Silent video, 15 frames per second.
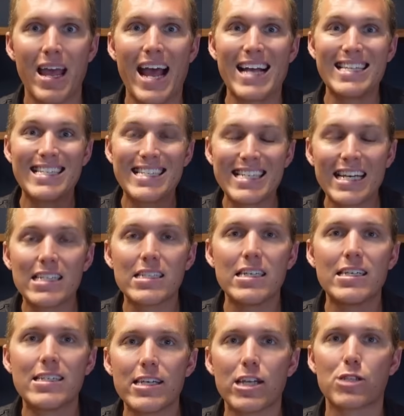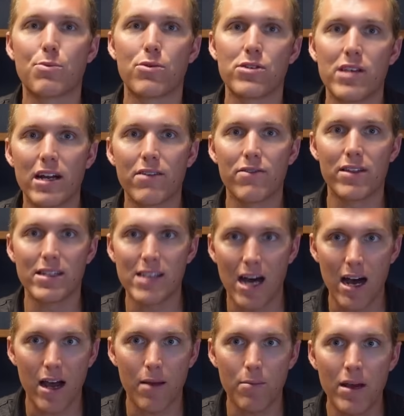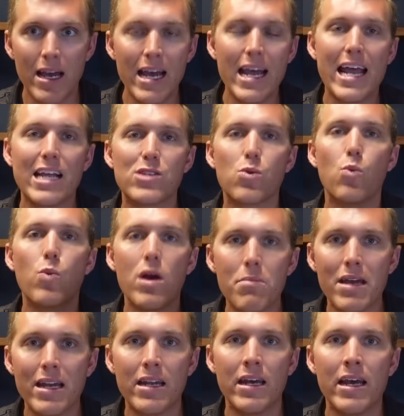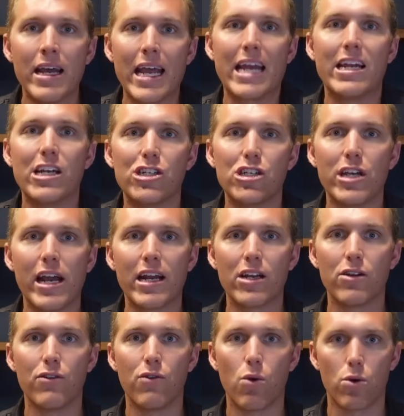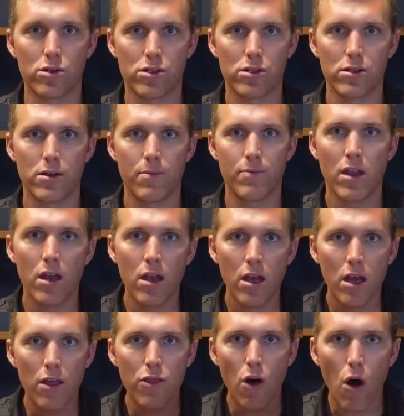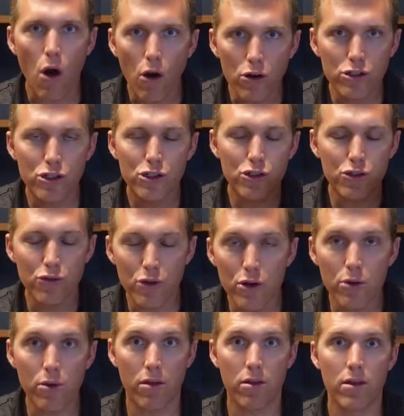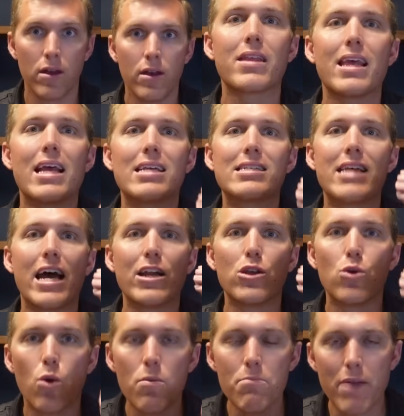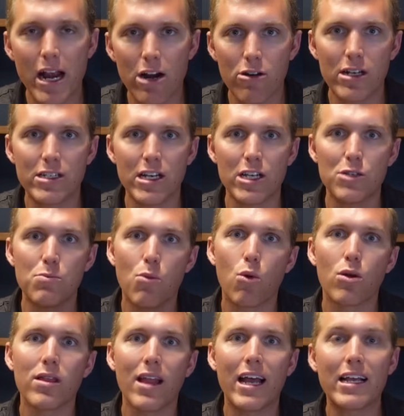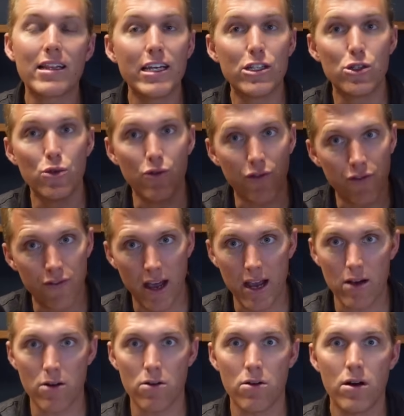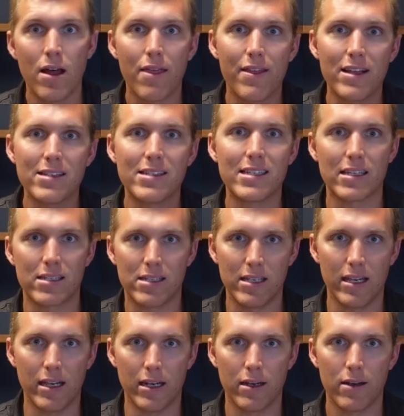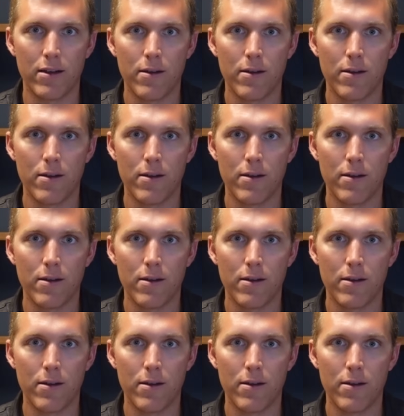And sixty-six percent of the time, it's women initiating divorce. The harsh truth is that your marriage is more likely to fail than succeed.